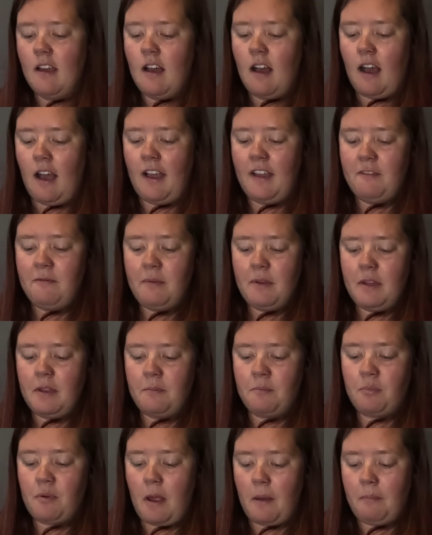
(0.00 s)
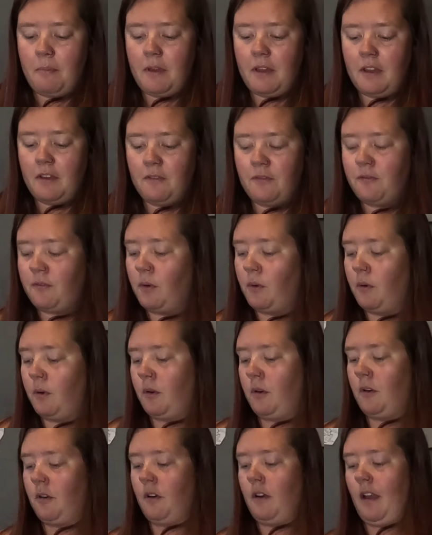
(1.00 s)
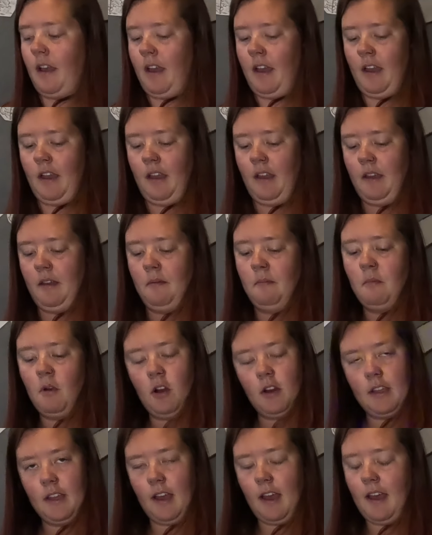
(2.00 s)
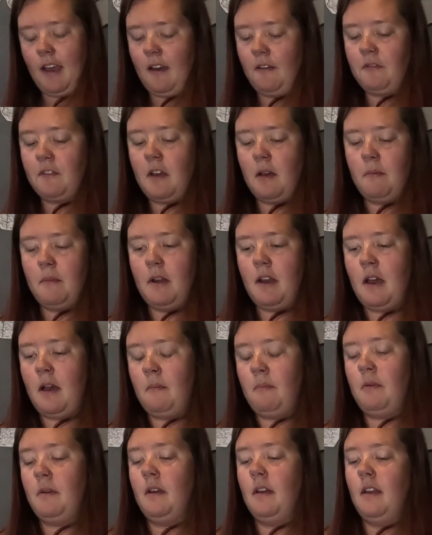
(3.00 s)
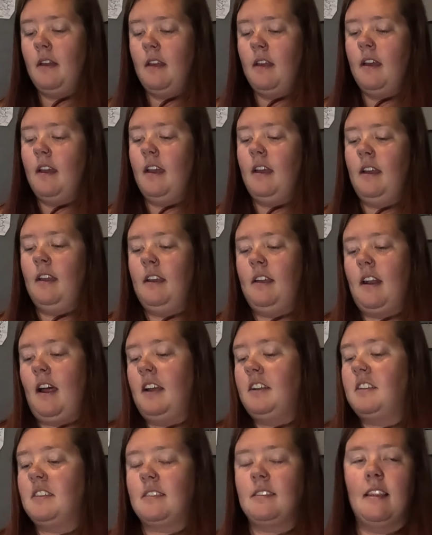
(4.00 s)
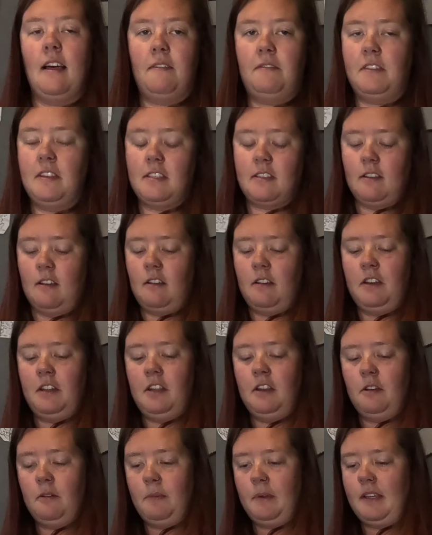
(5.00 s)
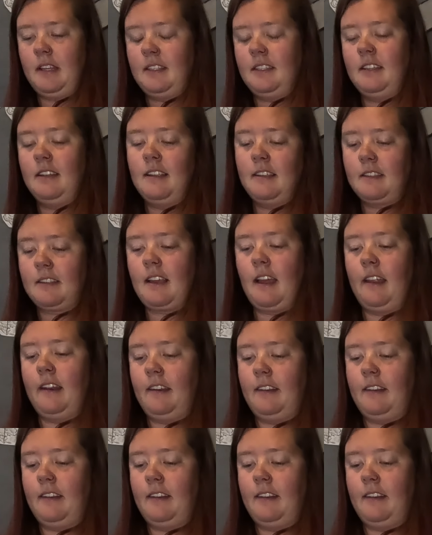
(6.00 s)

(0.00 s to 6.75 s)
I've been prepping for a market I have coming up, And I just left this on here because it does kind